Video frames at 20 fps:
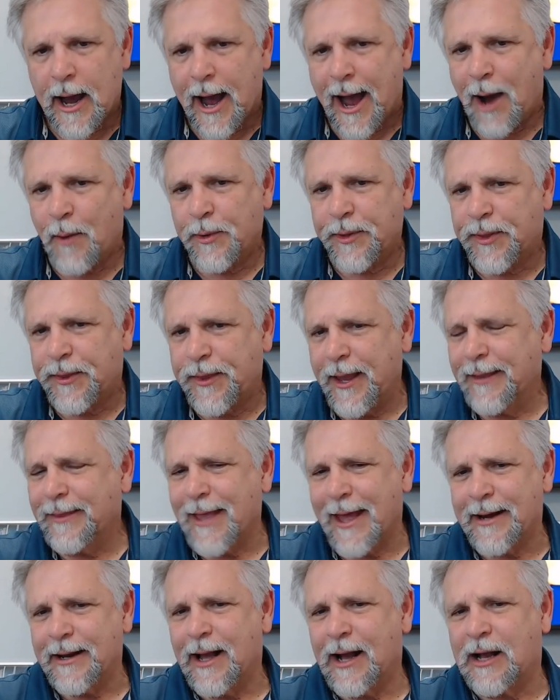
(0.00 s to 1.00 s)
I would think
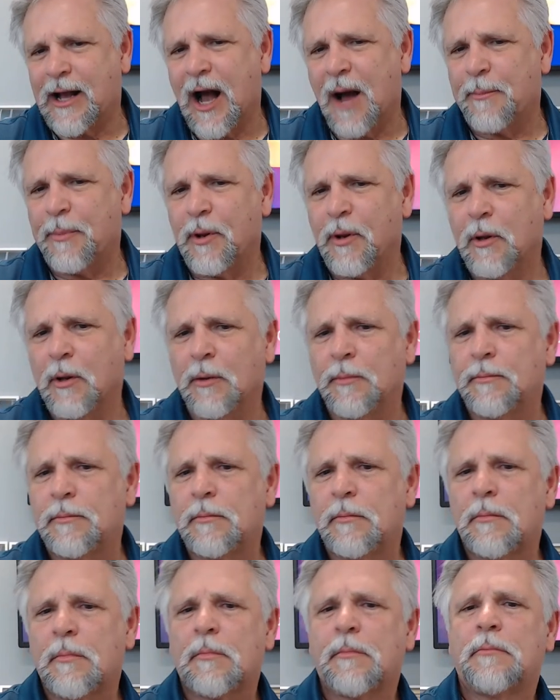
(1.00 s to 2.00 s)
that a couple
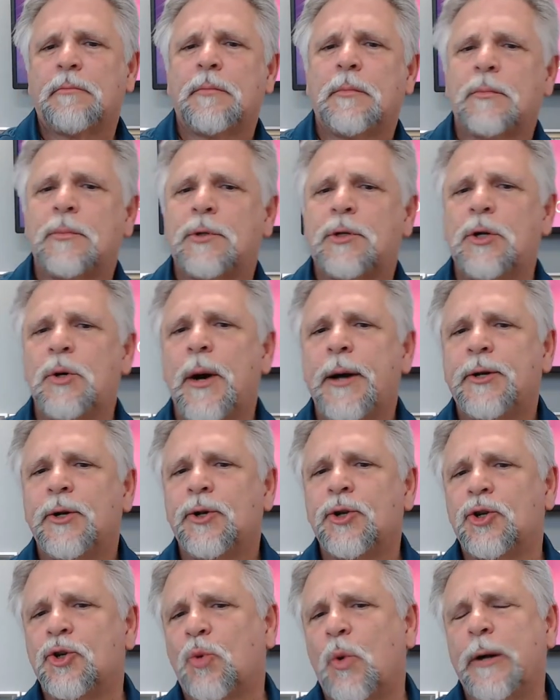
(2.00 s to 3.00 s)
two
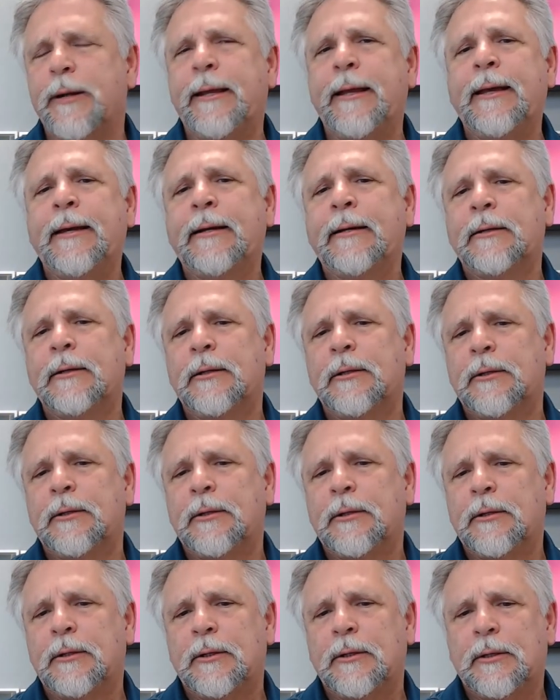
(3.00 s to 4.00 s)
hundred twenty,
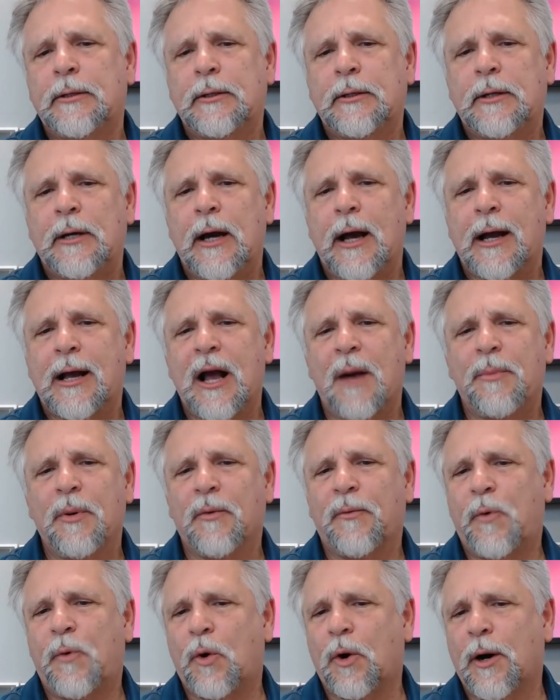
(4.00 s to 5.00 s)
a couple
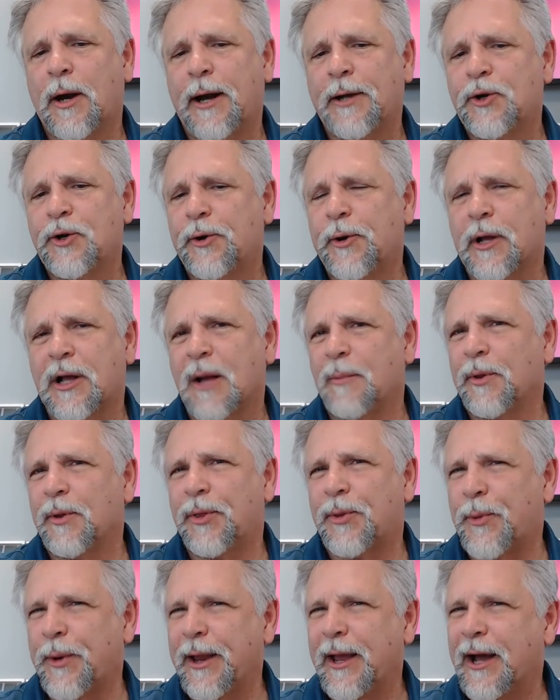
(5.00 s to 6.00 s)
four hundred, a couple
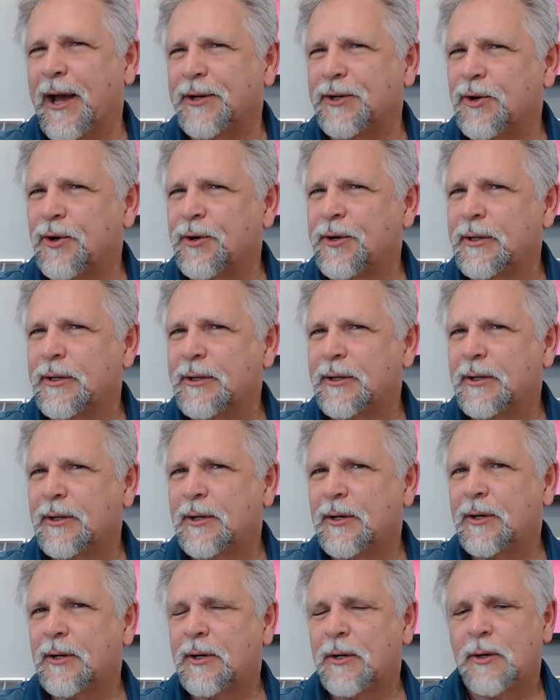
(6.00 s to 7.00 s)
three hundred
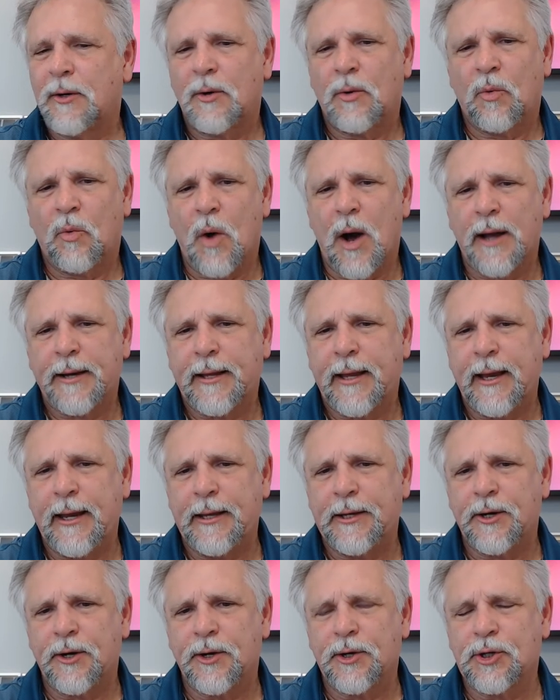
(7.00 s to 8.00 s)
watt
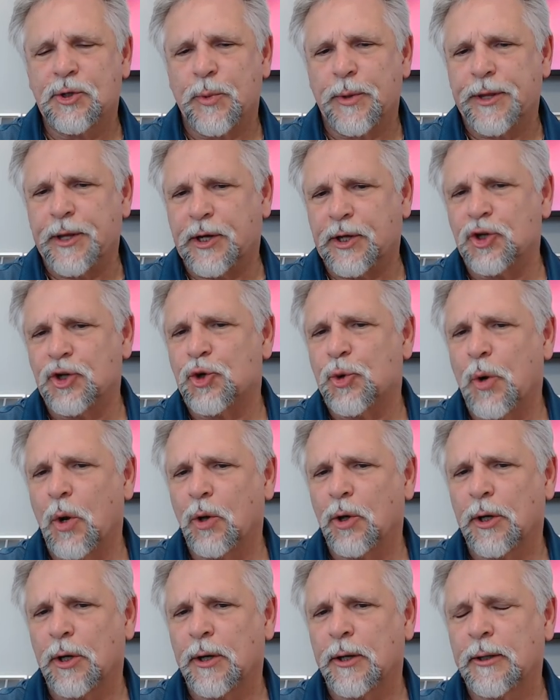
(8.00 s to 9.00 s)
heaters with a
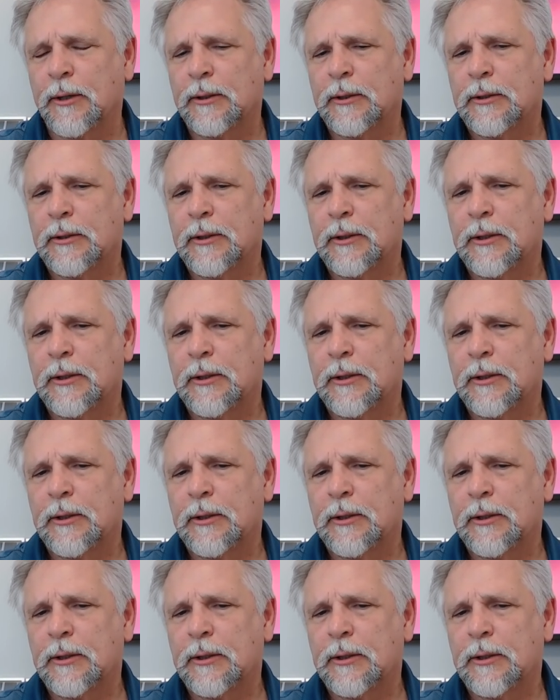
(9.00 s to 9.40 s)
controller,